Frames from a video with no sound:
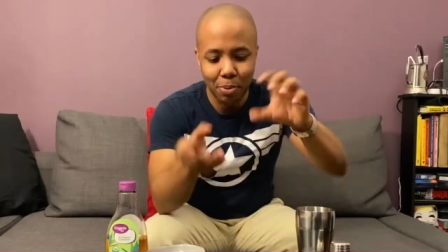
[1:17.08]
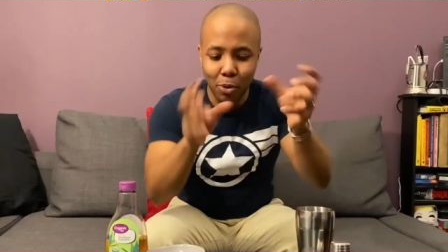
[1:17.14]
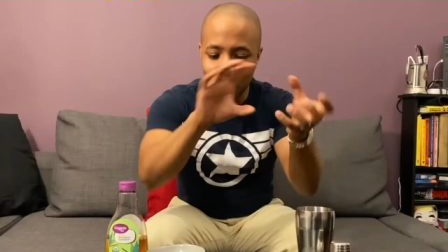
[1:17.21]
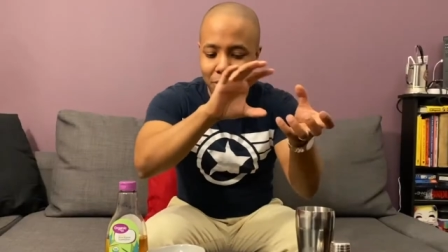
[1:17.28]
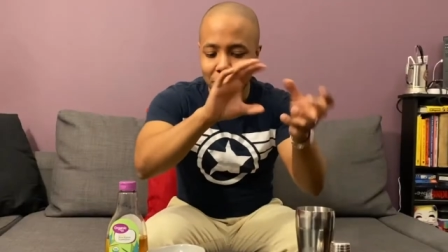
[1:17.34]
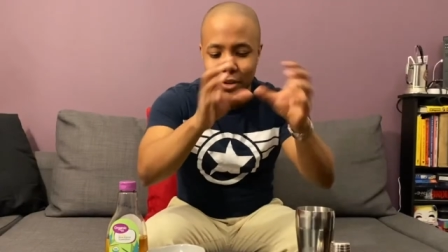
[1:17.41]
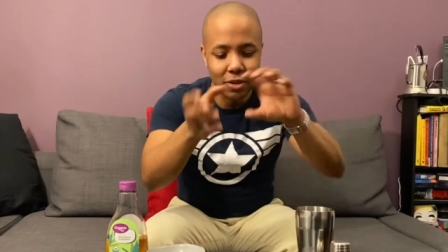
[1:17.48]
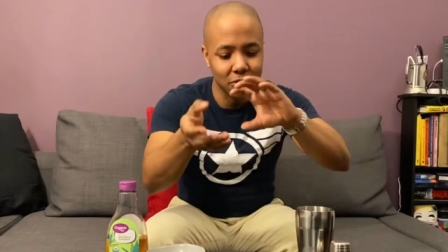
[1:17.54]
pour
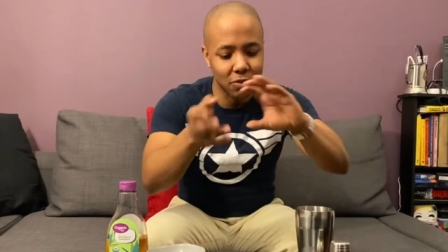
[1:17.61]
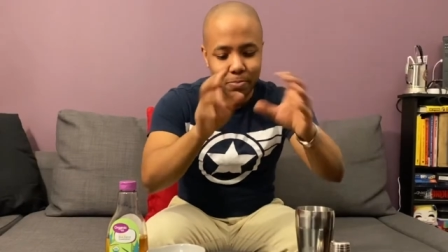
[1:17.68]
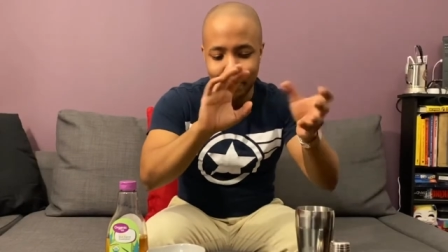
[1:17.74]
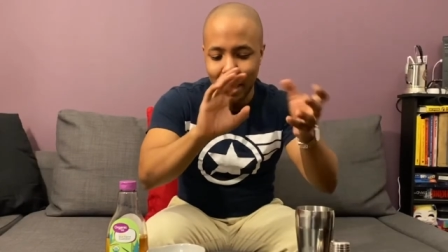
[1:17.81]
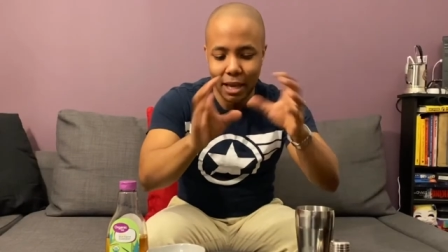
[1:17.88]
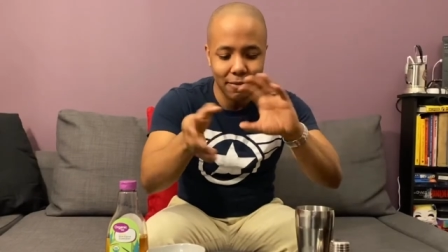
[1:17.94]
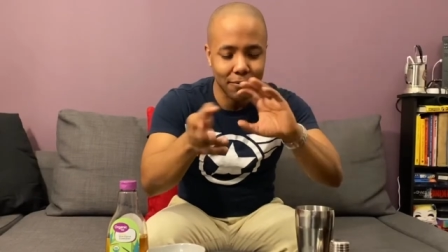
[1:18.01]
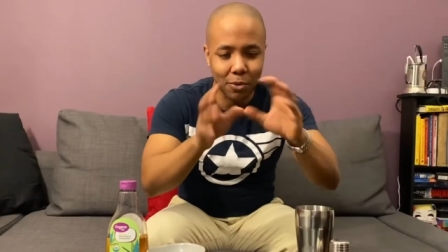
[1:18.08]
things
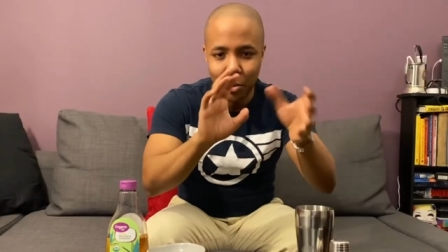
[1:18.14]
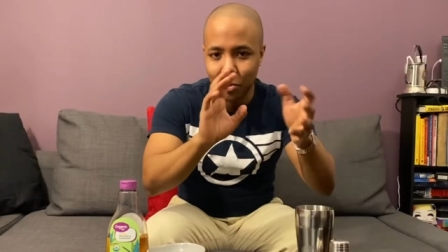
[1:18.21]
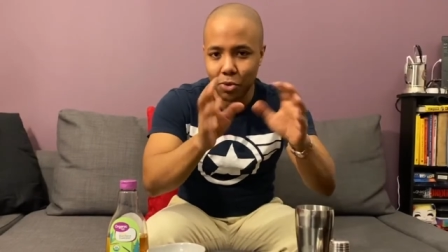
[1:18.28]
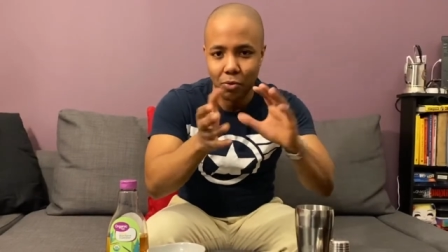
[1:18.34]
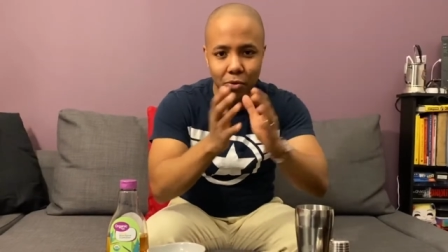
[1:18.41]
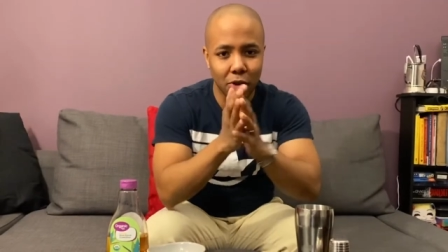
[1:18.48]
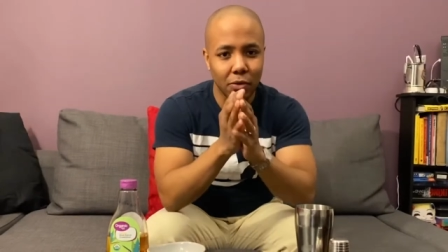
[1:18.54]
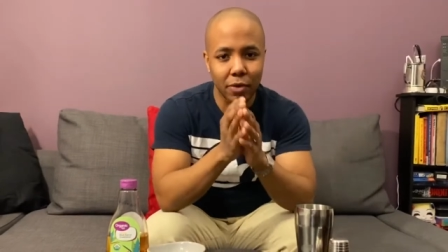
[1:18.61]
back and forth
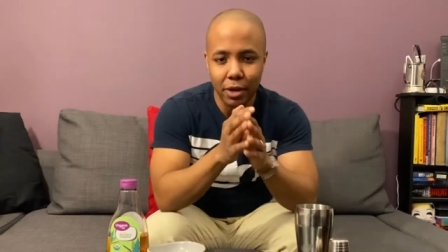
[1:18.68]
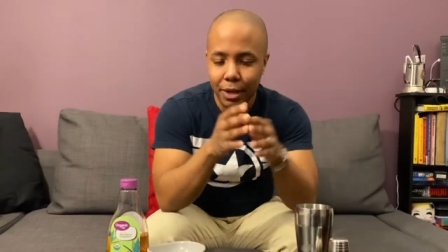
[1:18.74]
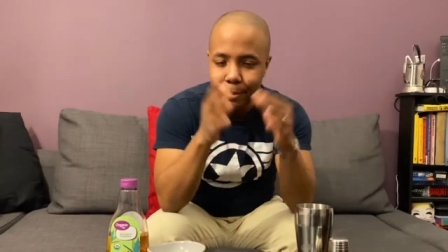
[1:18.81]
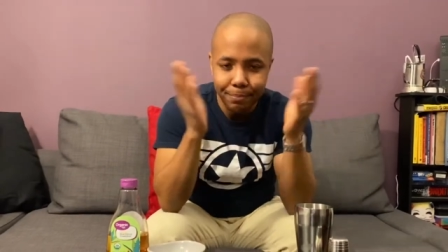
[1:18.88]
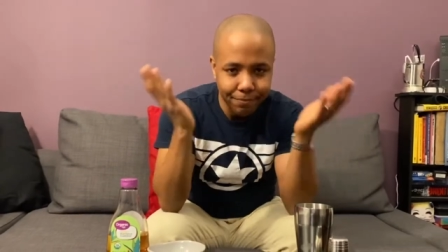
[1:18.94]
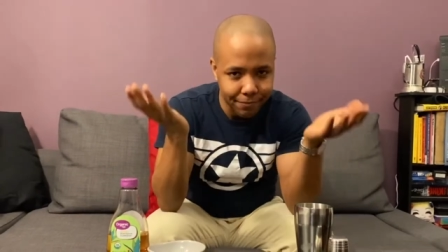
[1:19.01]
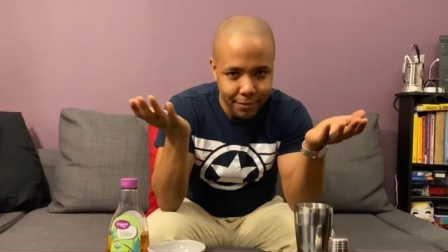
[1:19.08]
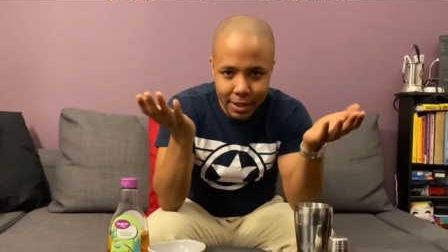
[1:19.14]
over and over,
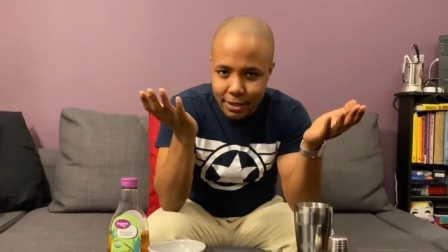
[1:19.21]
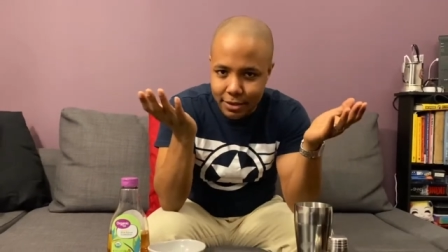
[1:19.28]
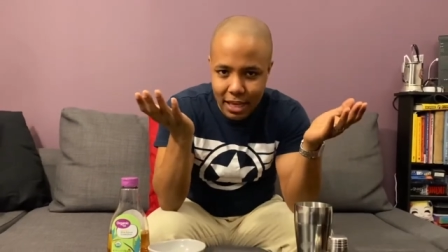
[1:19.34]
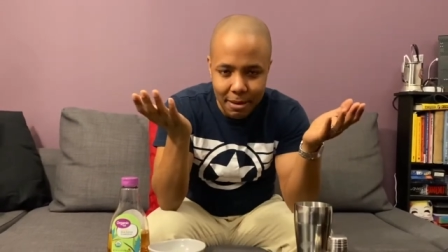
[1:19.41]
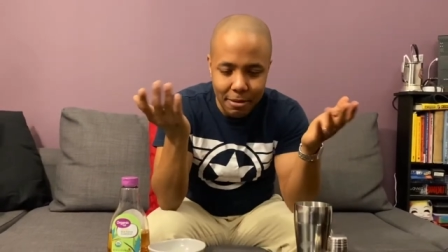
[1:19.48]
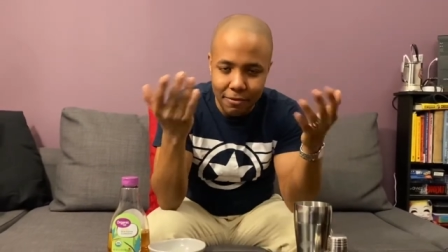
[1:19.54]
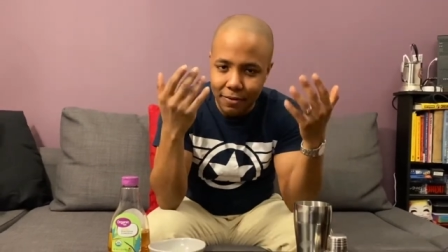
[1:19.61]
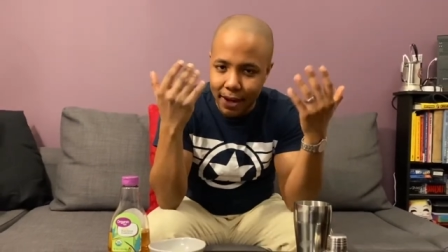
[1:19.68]
same
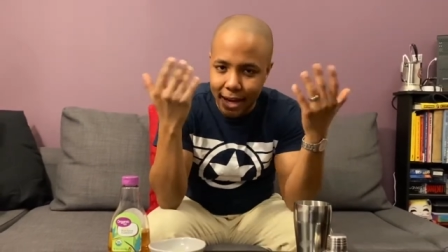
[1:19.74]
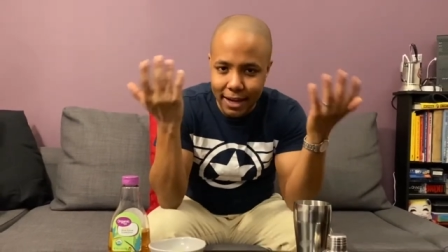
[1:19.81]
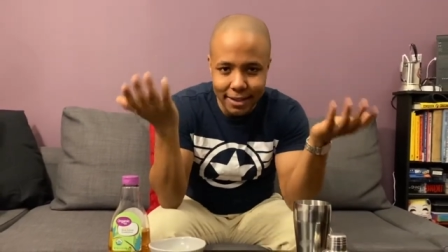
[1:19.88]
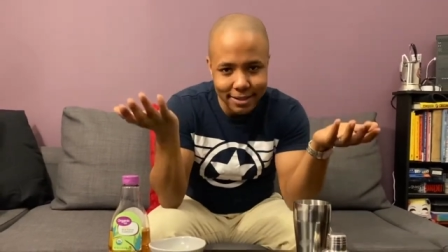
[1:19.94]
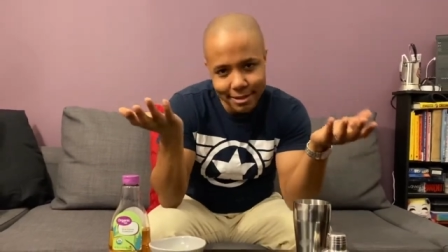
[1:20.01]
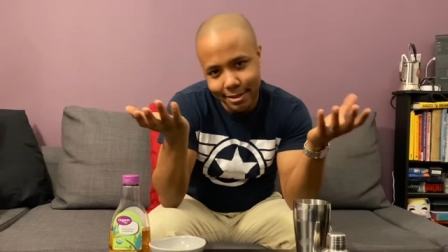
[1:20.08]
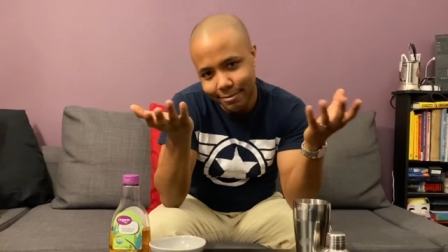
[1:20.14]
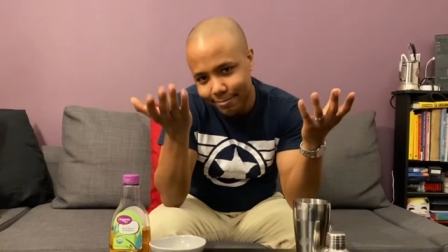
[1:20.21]
effect,